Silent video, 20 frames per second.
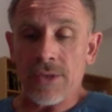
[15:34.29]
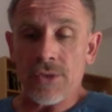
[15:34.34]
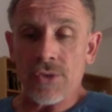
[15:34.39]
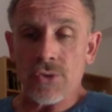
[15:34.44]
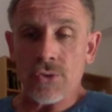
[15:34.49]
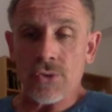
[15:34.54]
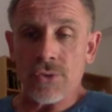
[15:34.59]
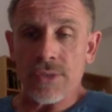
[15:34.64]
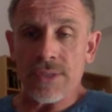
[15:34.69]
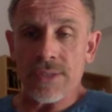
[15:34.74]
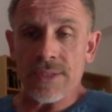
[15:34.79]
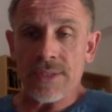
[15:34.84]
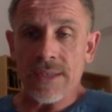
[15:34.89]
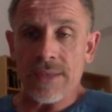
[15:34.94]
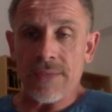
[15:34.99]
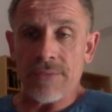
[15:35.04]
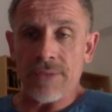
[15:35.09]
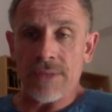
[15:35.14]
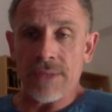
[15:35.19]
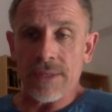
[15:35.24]
It's not as
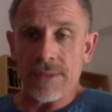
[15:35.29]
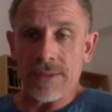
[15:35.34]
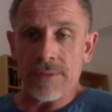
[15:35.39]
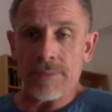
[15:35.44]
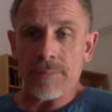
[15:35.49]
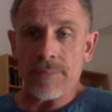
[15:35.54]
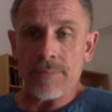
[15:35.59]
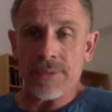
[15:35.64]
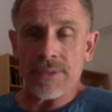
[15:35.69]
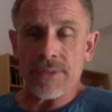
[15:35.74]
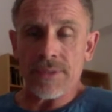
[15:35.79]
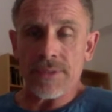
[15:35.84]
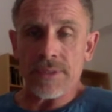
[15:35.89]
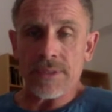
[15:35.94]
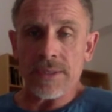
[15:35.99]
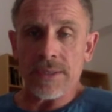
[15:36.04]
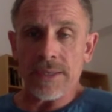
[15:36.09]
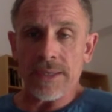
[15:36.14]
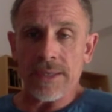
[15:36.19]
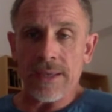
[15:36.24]
evident, but
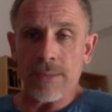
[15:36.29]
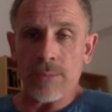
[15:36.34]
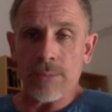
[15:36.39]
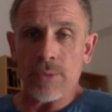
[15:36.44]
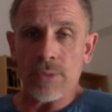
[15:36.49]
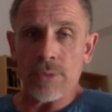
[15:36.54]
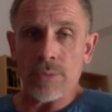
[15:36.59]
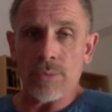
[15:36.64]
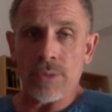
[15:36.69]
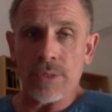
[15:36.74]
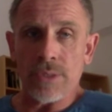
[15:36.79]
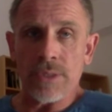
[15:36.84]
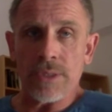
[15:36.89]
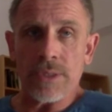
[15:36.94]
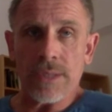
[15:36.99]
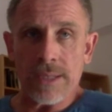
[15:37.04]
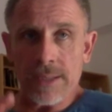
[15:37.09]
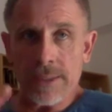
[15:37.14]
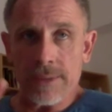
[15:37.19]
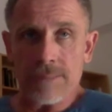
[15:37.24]

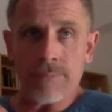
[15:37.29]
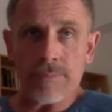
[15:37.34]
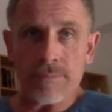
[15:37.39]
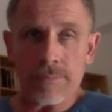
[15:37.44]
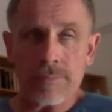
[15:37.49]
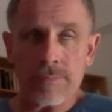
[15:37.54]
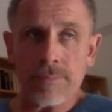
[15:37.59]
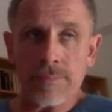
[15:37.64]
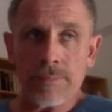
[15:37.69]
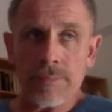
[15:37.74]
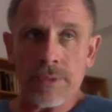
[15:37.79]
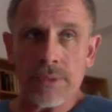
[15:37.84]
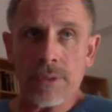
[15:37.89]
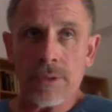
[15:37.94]
we can